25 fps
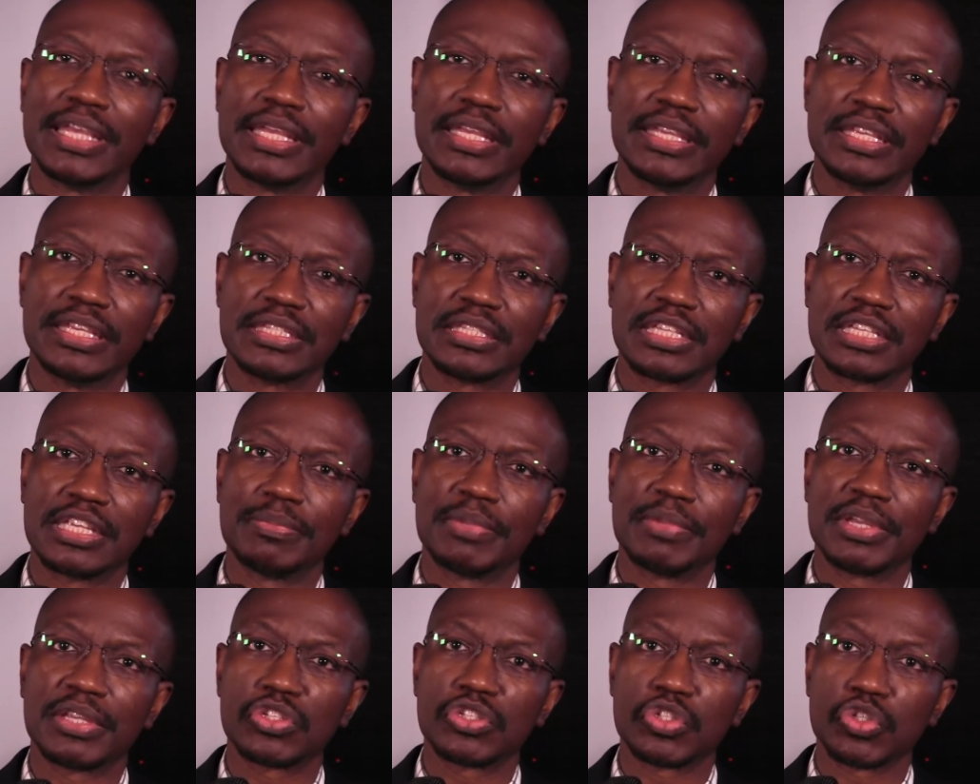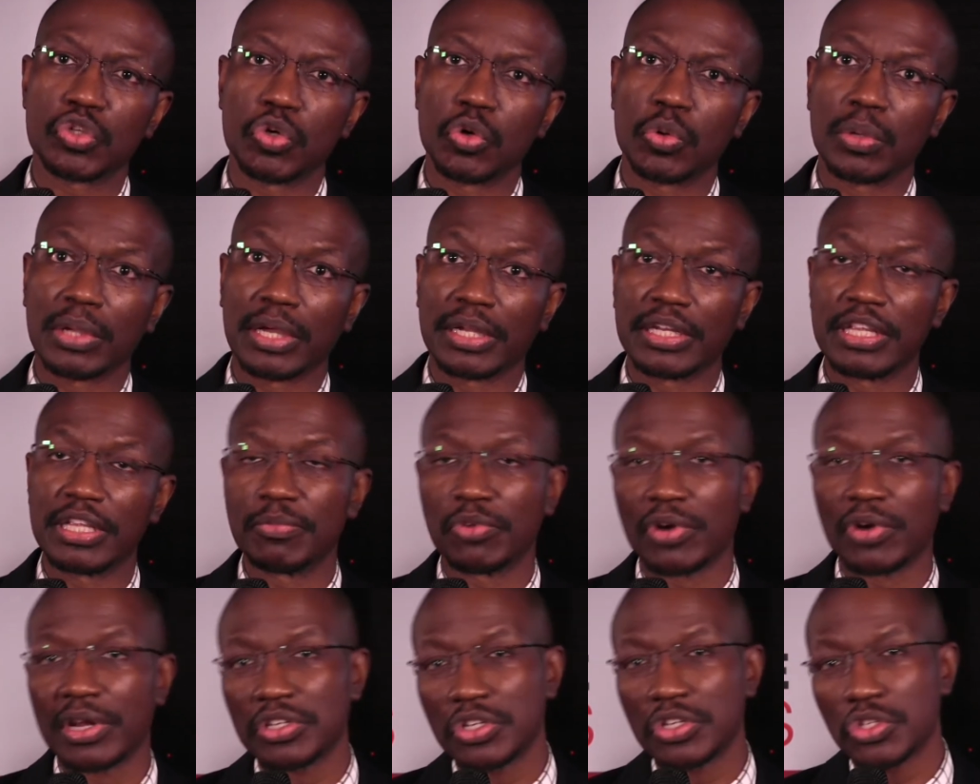ischemic stroke and
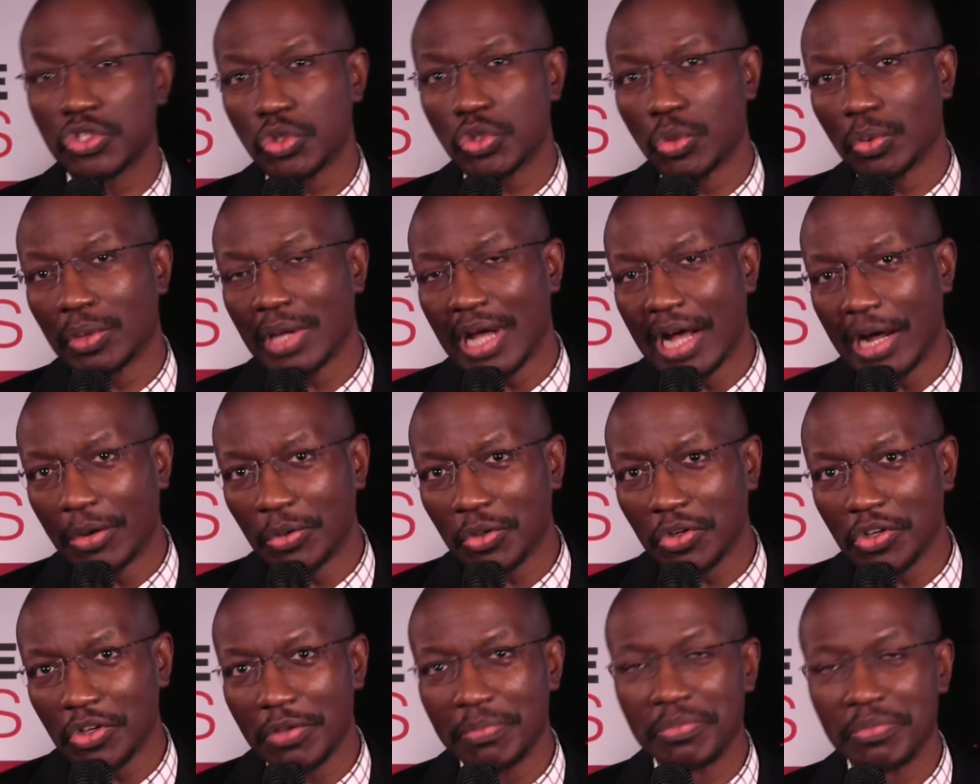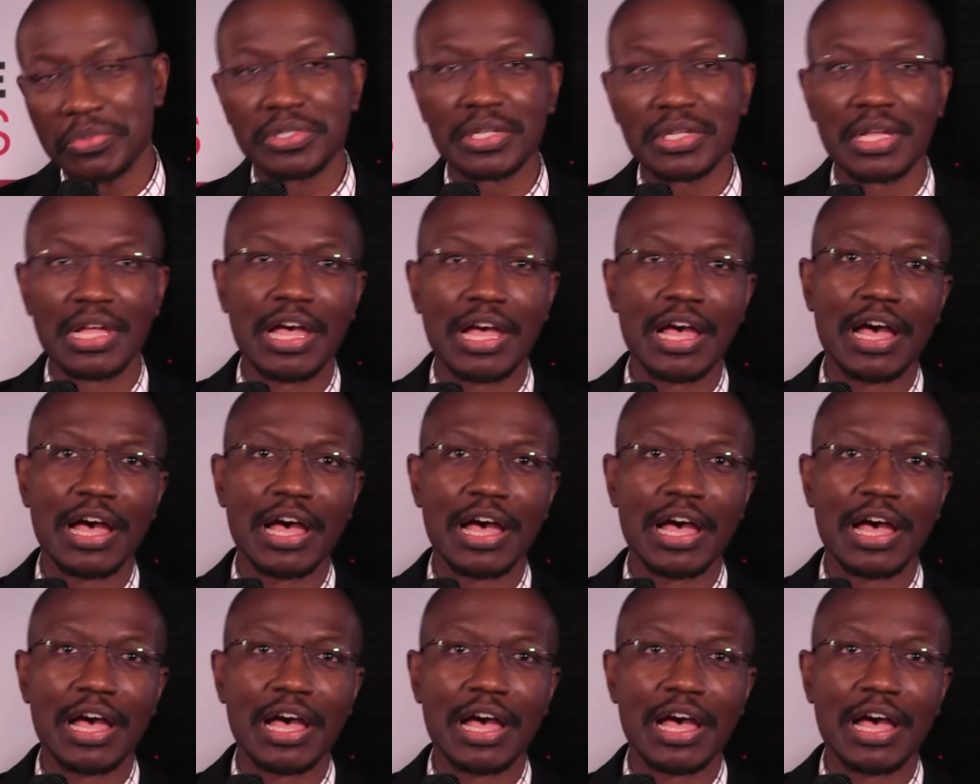hemorrhagic stroke outcomes.